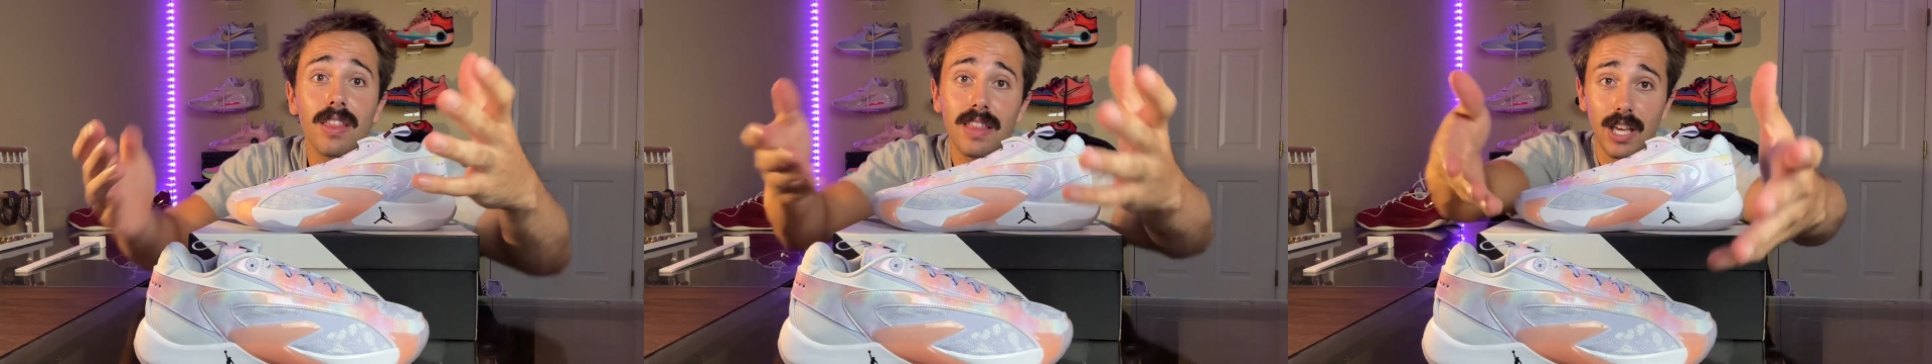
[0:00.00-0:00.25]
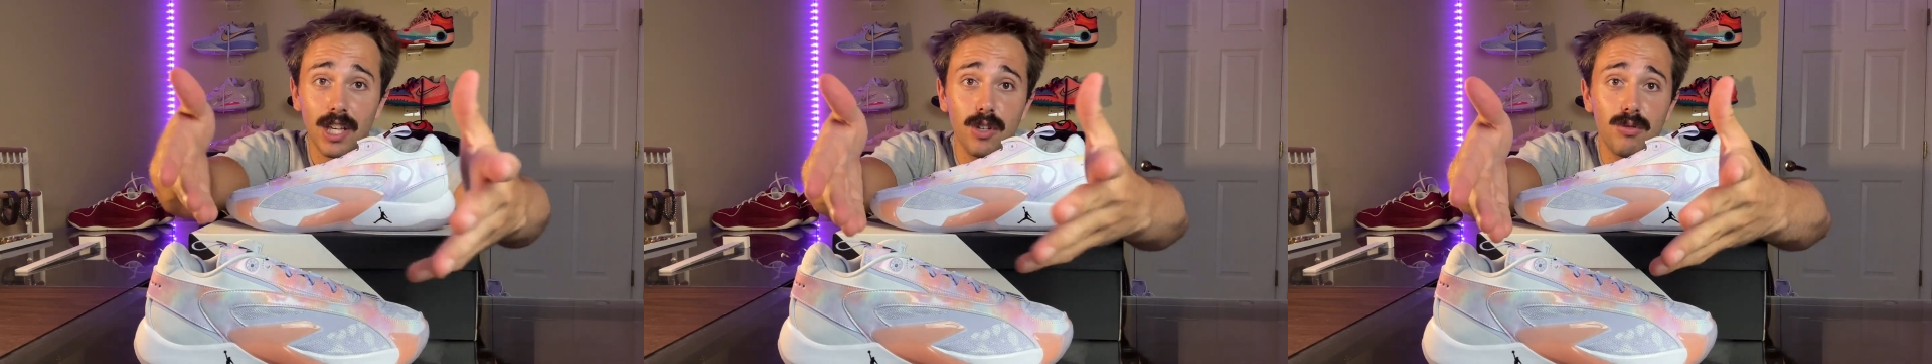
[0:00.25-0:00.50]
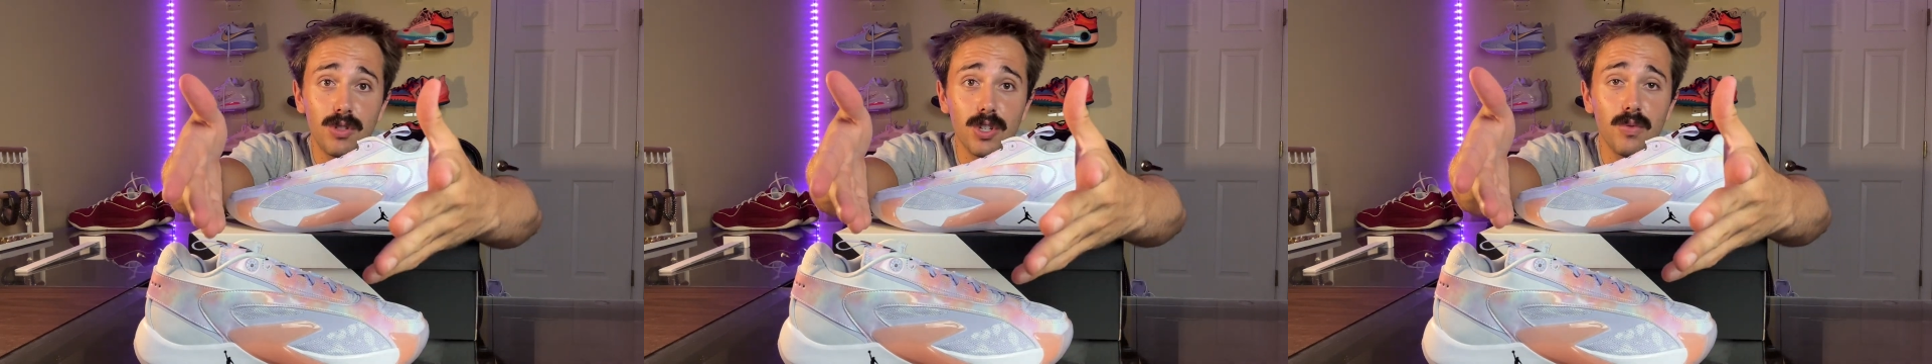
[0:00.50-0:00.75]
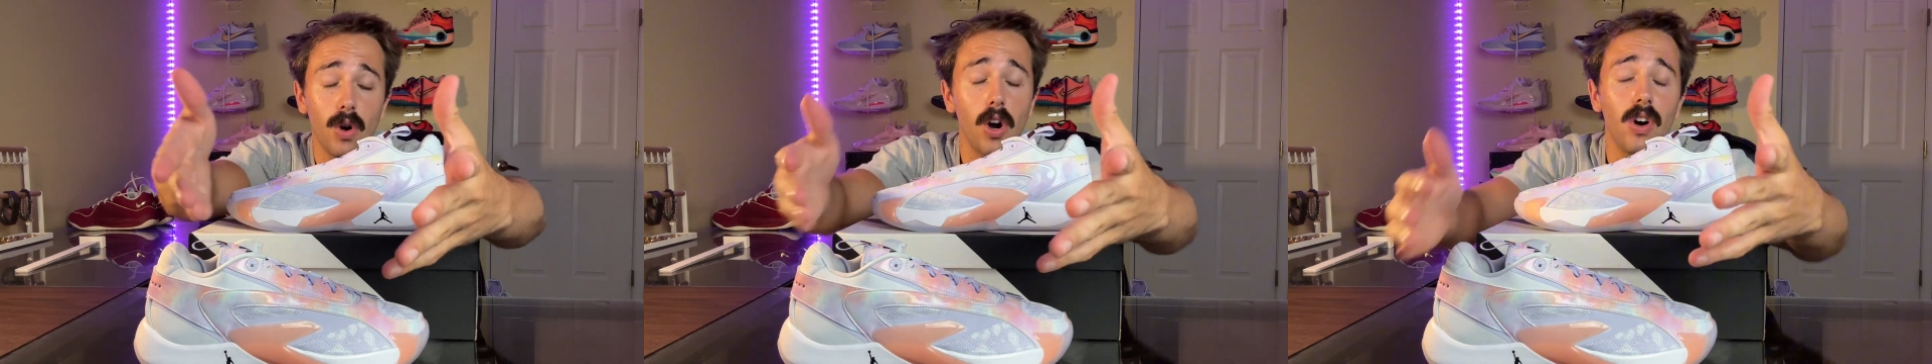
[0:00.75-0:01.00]
Thank you to
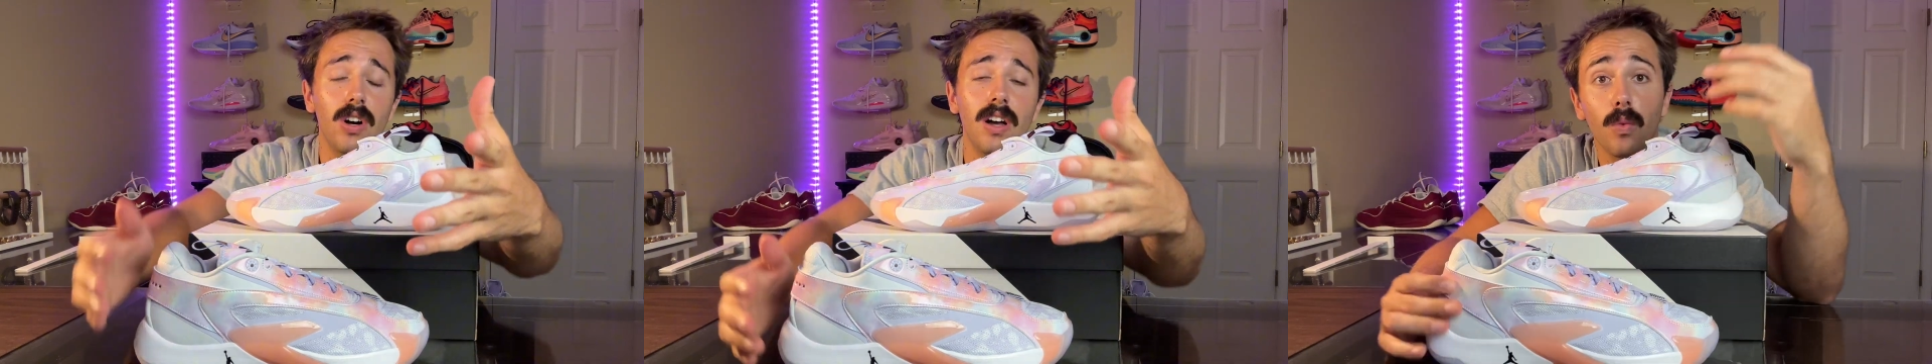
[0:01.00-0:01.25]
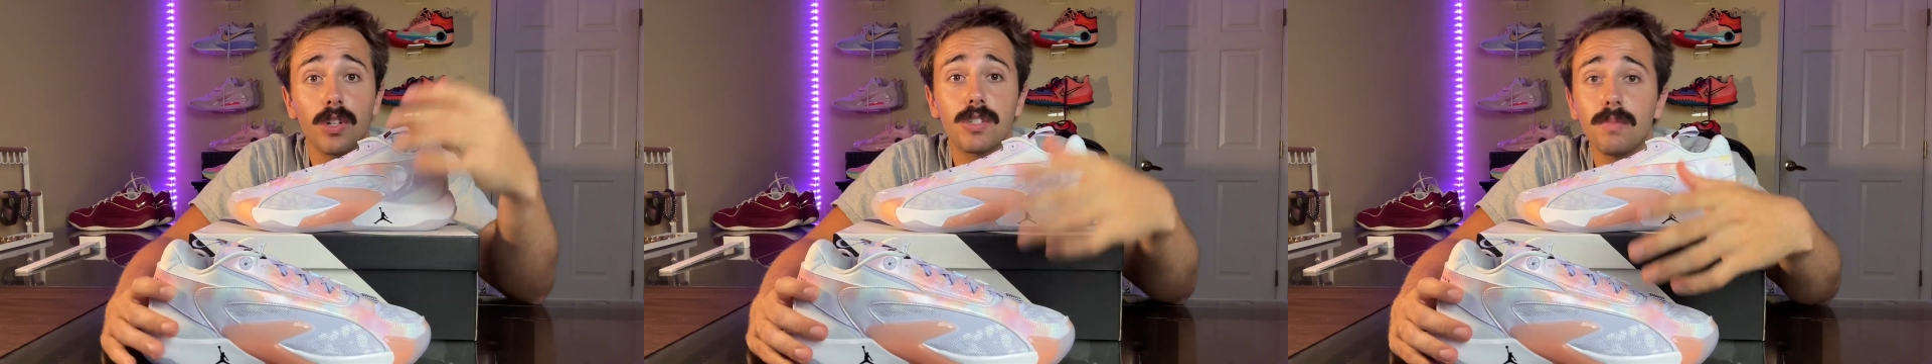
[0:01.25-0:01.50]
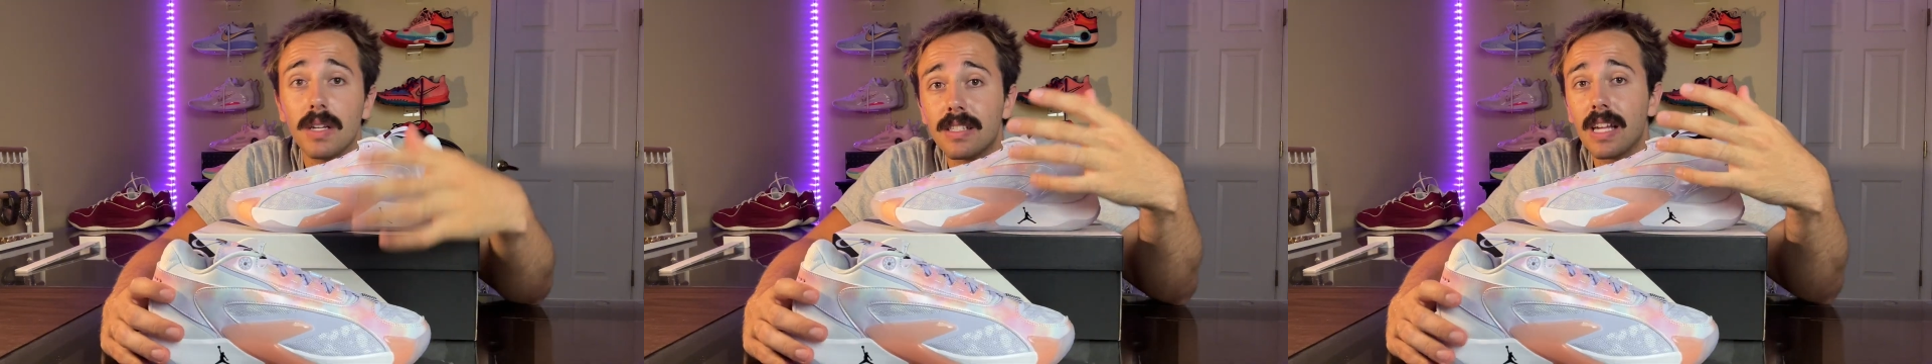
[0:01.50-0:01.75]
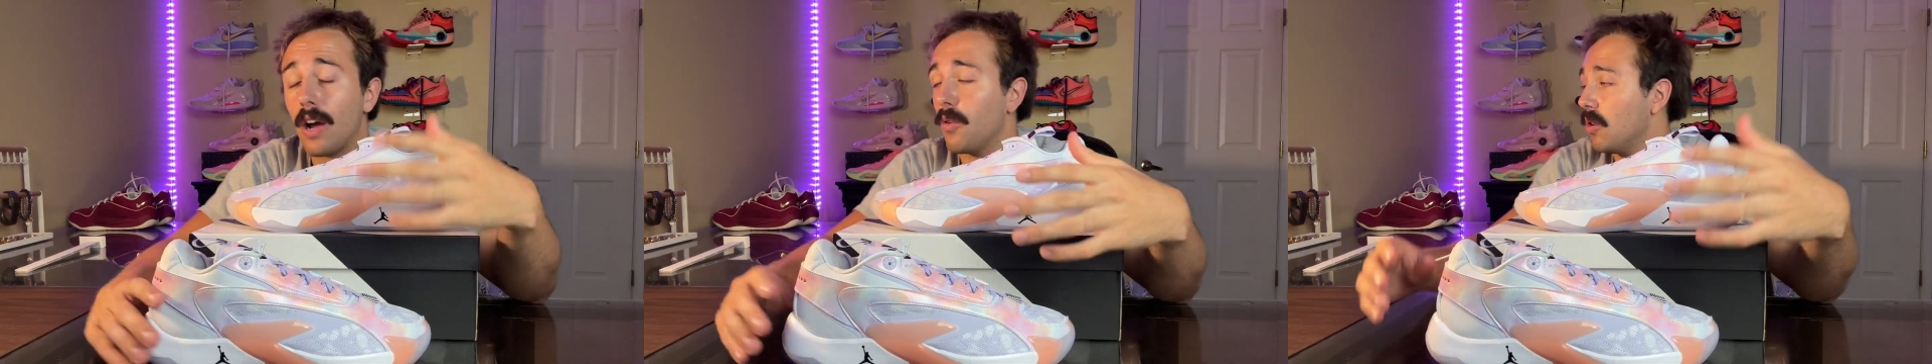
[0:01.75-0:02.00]
you all, which means
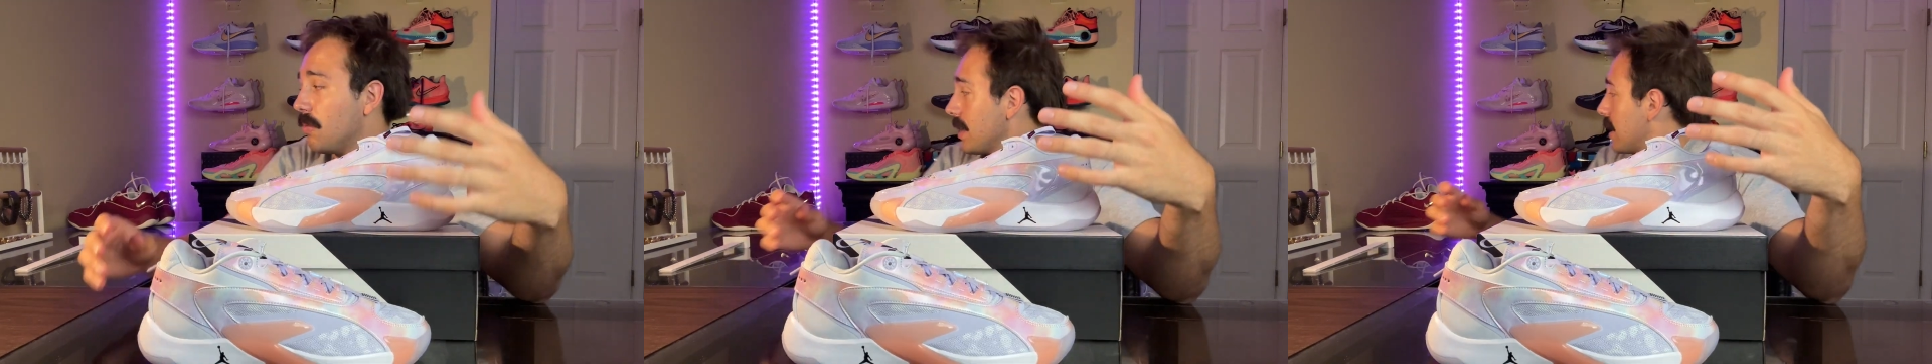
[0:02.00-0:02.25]
I will be